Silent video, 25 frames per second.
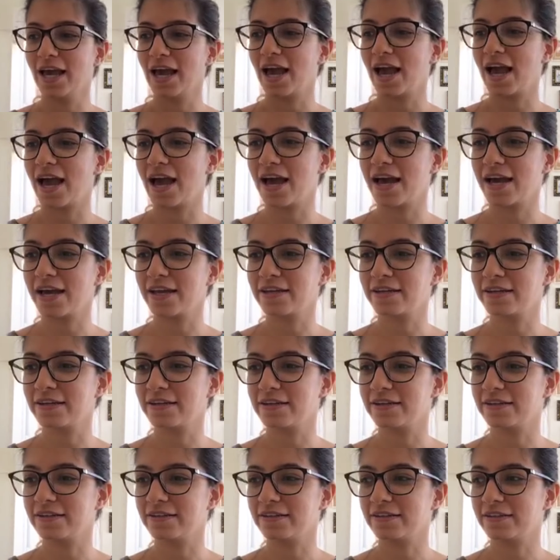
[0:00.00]
And
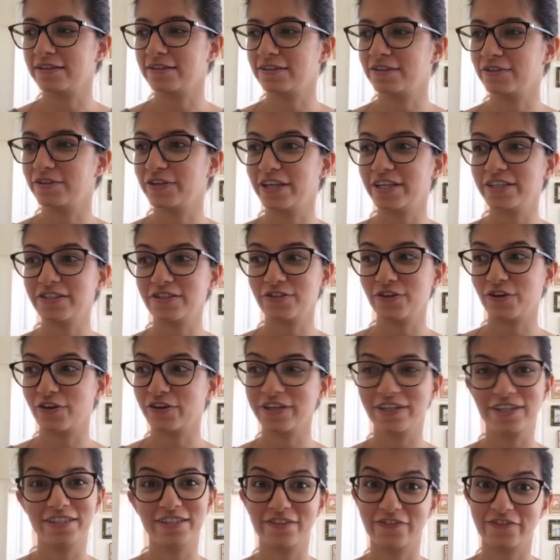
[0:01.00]
today's
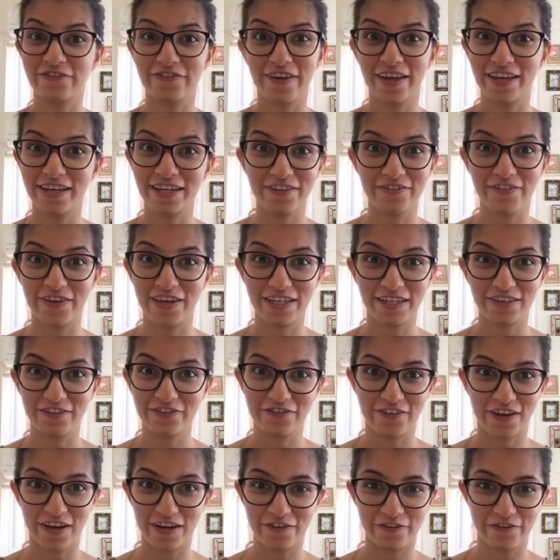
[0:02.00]
story is a very, very
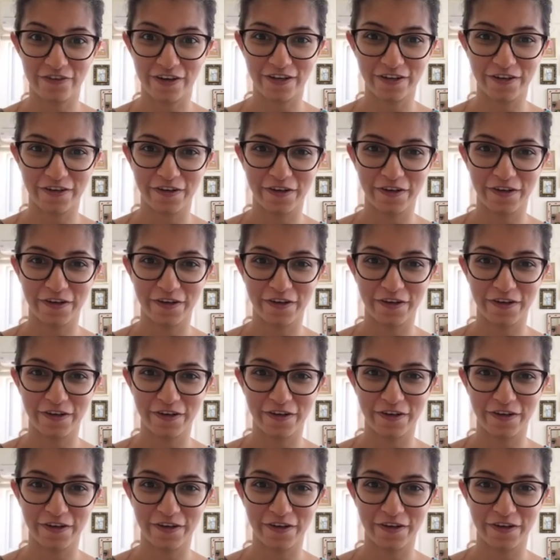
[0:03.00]
fun one.